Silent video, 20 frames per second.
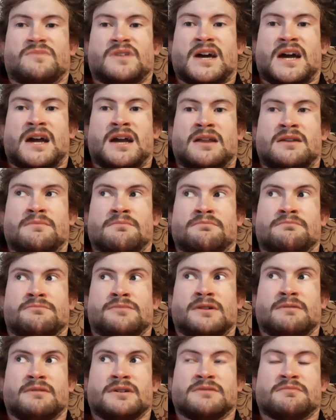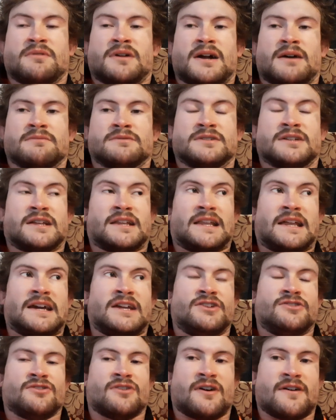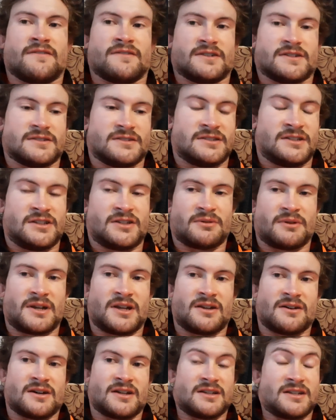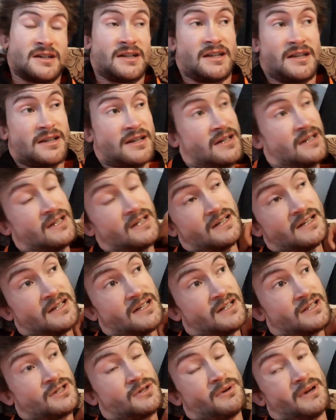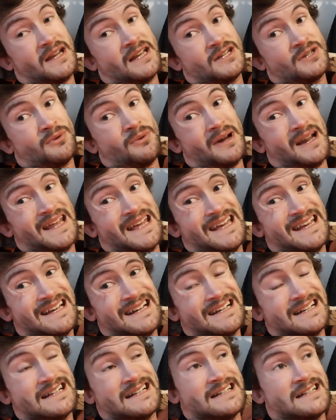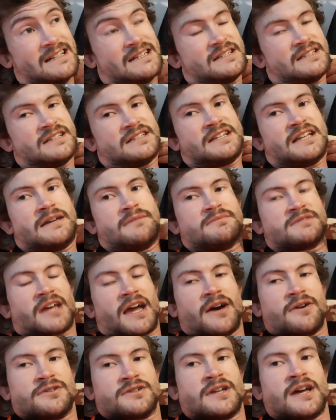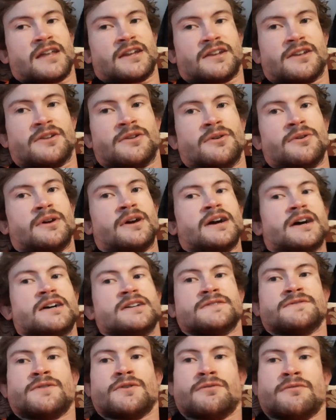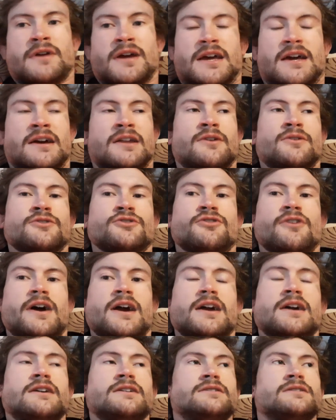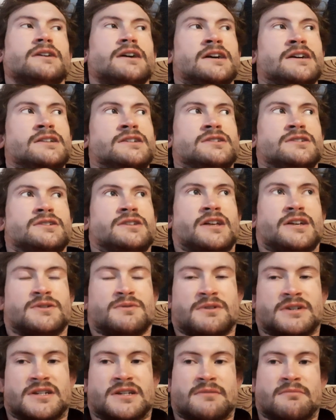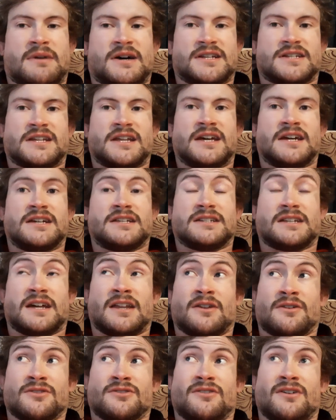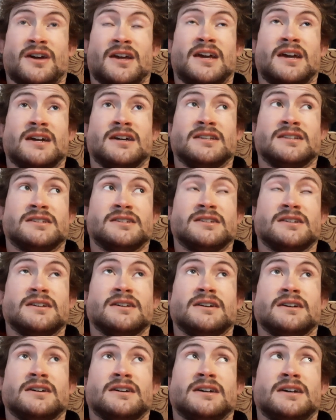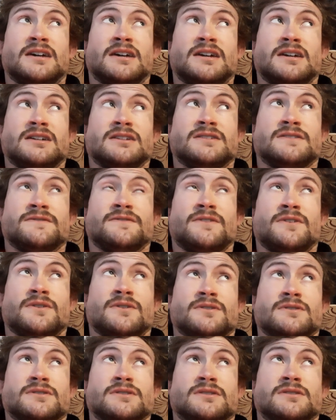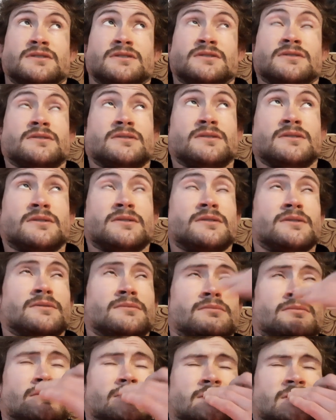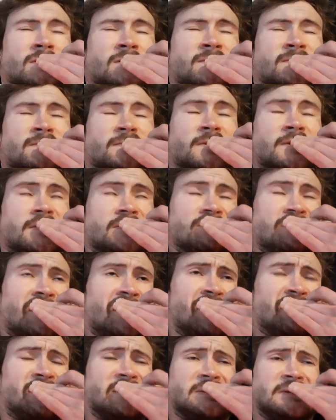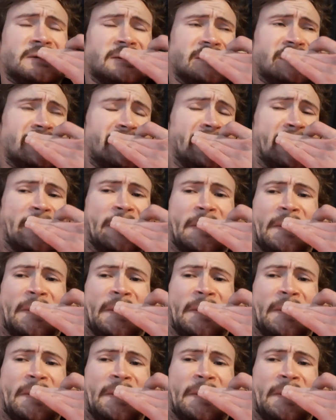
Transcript: and pretty much becomes their lead driver in 2019. 2020, the team scales down to two cars for Rick and Andre, and they switch to Mustangs, and Andre gets his first his first pole position